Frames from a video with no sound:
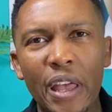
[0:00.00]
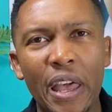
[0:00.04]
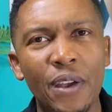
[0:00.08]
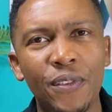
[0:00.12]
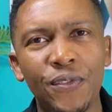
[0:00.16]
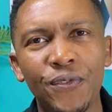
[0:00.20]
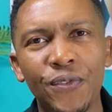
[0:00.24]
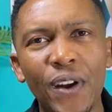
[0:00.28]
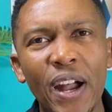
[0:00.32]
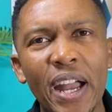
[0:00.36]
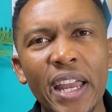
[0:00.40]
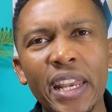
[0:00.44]

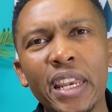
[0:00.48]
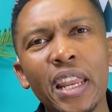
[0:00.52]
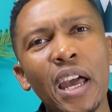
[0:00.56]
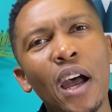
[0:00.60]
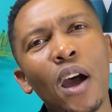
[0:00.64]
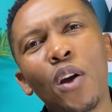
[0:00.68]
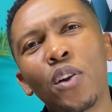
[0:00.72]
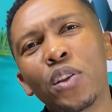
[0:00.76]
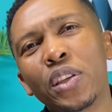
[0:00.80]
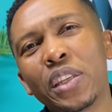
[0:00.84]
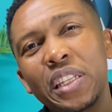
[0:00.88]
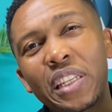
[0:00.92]
find
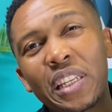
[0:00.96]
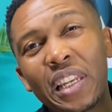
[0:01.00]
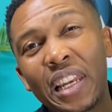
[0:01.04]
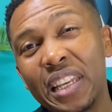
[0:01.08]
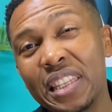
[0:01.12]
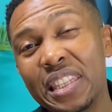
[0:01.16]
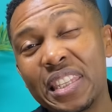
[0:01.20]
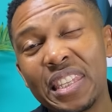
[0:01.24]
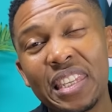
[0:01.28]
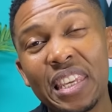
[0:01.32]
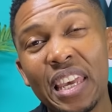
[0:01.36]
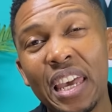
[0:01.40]
out,
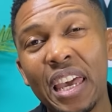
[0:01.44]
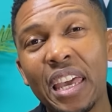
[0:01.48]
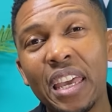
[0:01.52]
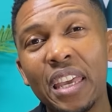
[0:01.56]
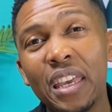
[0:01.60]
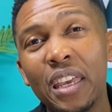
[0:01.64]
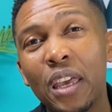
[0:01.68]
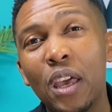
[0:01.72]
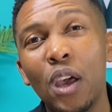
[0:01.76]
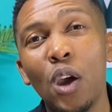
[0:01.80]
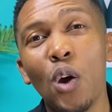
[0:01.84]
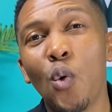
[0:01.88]
let's say,
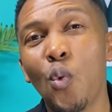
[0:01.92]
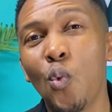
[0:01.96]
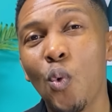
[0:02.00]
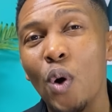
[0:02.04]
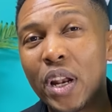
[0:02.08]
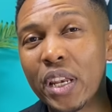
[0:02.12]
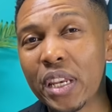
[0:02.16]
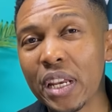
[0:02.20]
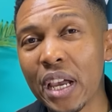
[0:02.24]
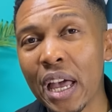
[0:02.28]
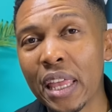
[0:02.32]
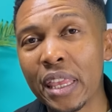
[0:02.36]

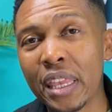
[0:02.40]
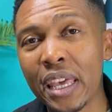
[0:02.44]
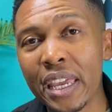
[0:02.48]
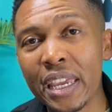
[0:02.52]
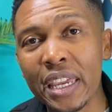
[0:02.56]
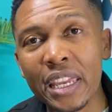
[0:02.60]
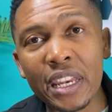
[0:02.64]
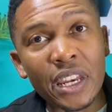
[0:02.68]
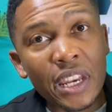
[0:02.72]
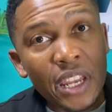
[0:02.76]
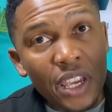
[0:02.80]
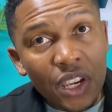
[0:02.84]
what are the
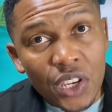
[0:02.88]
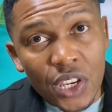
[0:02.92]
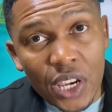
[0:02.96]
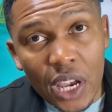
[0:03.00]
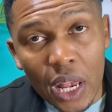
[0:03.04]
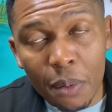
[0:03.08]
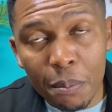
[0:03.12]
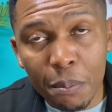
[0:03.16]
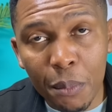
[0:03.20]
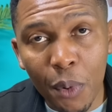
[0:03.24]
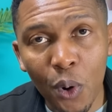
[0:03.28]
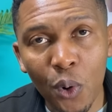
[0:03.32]

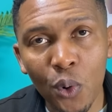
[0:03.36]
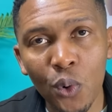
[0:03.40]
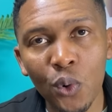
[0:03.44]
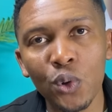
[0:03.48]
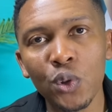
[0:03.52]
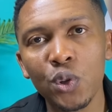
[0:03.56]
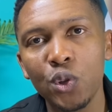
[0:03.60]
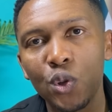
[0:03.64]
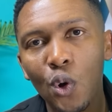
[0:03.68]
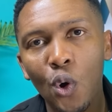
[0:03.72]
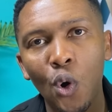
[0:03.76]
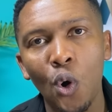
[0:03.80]
initial
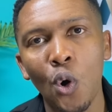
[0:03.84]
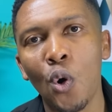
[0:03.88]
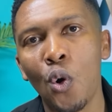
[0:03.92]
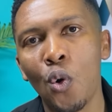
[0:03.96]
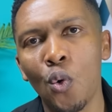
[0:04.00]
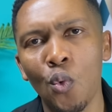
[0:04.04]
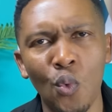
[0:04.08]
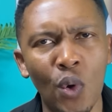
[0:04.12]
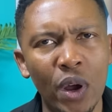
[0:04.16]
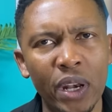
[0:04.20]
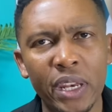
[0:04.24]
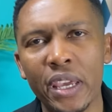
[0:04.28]
moles or
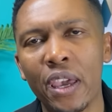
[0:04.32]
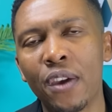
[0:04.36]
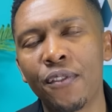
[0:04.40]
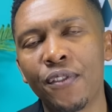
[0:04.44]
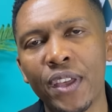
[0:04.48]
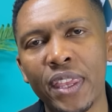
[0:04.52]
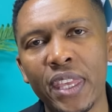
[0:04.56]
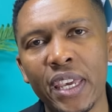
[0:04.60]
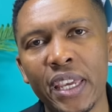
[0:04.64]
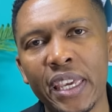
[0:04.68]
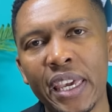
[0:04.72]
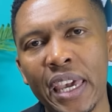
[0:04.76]
whatever
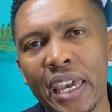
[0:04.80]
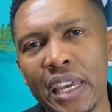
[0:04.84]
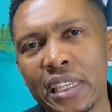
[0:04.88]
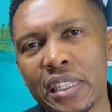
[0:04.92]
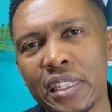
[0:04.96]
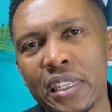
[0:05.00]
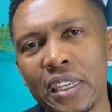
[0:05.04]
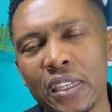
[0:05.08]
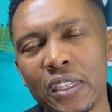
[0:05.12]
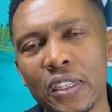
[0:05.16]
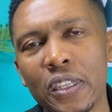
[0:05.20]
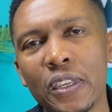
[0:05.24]
the case
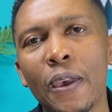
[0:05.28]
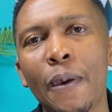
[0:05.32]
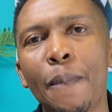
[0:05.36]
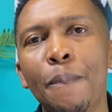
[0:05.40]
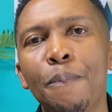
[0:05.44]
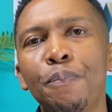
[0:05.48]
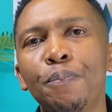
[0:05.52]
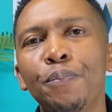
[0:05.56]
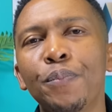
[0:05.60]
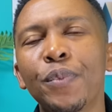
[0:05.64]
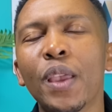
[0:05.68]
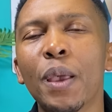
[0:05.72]
is.
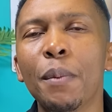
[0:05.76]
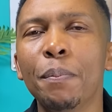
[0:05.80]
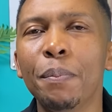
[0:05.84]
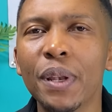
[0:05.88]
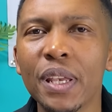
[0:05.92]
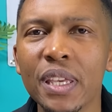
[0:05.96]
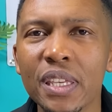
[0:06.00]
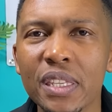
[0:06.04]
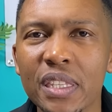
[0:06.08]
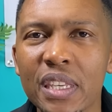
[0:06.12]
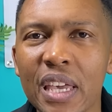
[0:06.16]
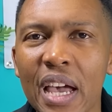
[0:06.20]

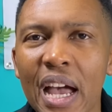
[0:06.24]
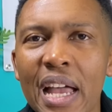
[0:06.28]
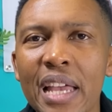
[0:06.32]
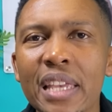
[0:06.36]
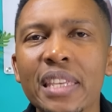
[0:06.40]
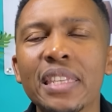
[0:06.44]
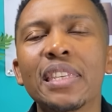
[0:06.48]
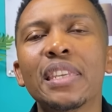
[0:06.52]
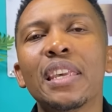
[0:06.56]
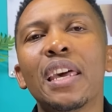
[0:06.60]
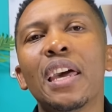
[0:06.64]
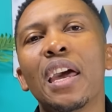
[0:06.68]
Please
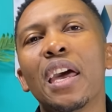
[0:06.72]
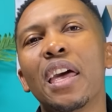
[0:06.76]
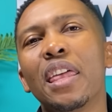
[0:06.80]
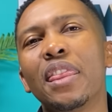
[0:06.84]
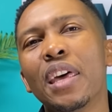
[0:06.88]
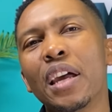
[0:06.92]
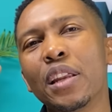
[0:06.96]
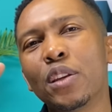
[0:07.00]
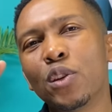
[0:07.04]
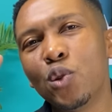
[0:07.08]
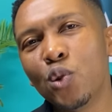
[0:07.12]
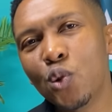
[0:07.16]
guys,
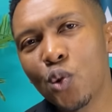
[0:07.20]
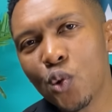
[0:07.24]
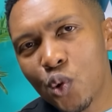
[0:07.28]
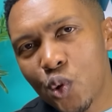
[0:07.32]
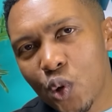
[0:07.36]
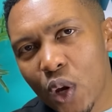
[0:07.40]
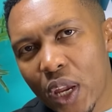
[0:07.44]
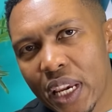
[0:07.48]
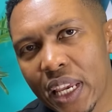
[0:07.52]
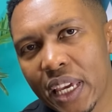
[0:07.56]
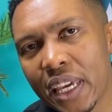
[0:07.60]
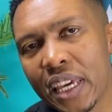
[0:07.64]
that
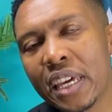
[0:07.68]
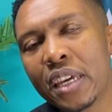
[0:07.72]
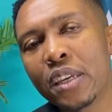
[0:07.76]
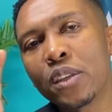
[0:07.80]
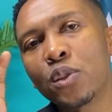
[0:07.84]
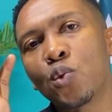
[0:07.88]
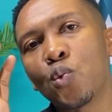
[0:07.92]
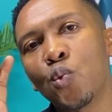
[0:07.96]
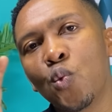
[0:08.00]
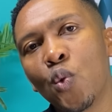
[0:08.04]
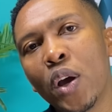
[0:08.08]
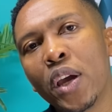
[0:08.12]
usually
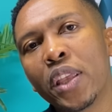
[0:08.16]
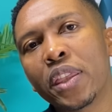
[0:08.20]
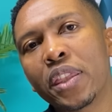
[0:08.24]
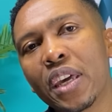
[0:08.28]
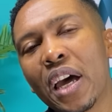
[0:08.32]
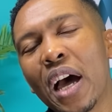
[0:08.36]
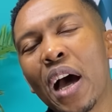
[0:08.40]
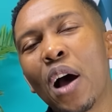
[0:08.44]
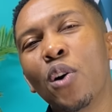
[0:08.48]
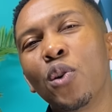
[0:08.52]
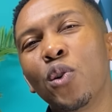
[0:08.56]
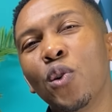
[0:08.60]
is worth
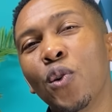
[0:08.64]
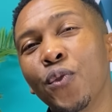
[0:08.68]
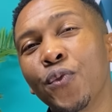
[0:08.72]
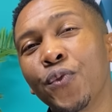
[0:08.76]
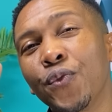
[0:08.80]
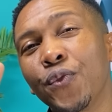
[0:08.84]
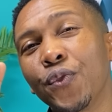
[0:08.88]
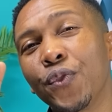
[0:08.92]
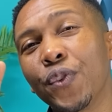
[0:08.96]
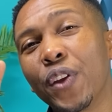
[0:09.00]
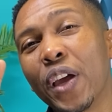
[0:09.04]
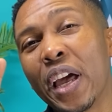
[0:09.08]
out of,
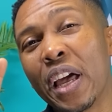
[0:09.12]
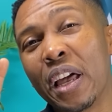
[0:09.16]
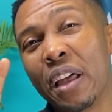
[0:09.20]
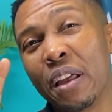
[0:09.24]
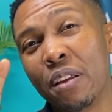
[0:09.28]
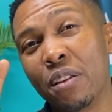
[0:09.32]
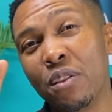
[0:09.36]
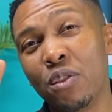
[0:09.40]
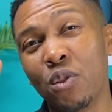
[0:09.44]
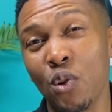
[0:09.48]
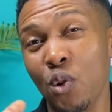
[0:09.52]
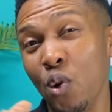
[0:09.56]

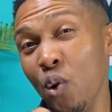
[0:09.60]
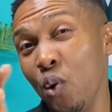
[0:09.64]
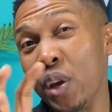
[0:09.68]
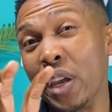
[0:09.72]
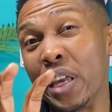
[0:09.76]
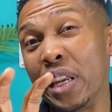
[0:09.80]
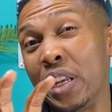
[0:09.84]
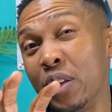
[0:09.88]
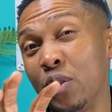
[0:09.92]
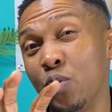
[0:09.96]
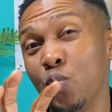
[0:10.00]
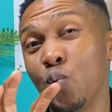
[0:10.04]

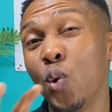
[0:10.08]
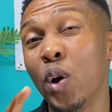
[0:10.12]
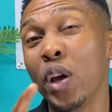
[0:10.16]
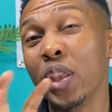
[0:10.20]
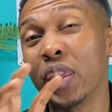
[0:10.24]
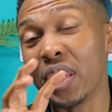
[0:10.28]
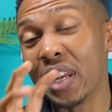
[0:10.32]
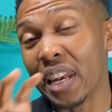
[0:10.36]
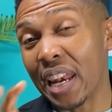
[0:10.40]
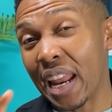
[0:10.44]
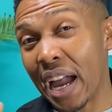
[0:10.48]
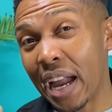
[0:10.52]
it is
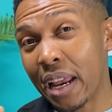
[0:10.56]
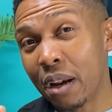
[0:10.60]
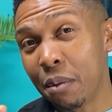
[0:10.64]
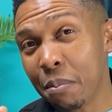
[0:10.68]
worth 9